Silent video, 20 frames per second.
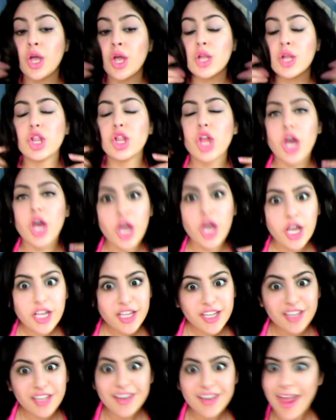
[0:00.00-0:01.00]
I
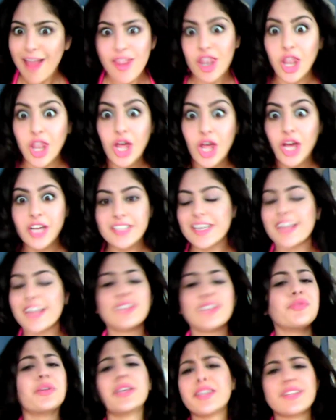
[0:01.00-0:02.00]

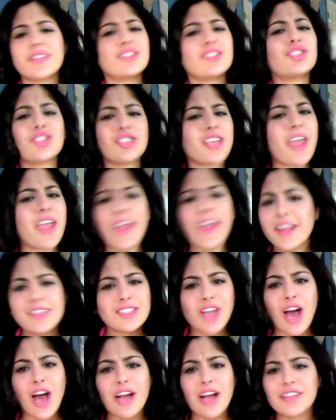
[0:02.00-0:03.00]
really just can't
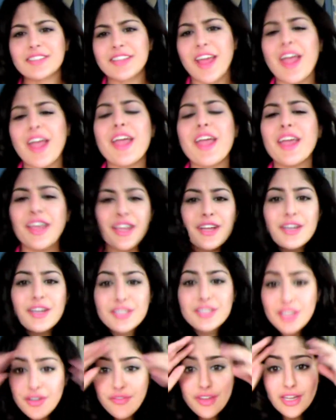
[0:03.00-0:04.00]
talk today. Here's
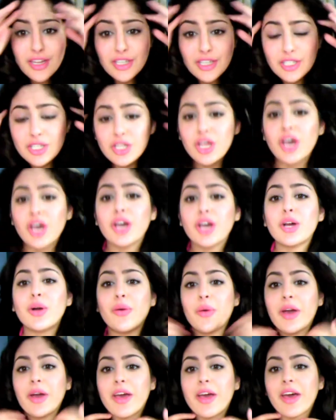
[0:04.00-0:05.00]
your finished look
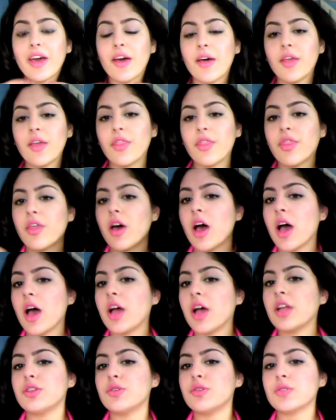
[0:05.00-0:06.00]
with
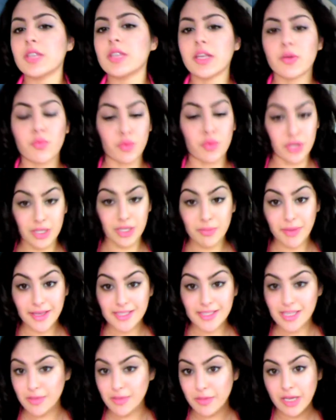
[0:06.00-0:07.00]
using really
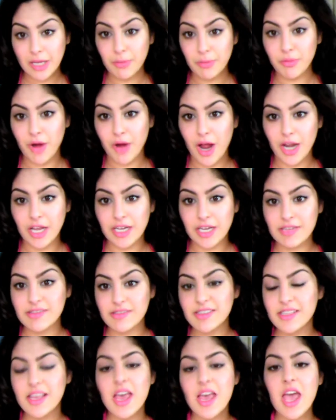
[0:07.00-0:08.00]
basic makeup products,
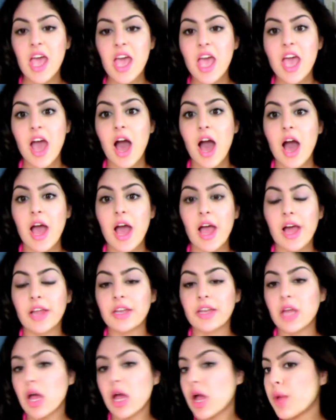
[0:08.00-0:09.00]
and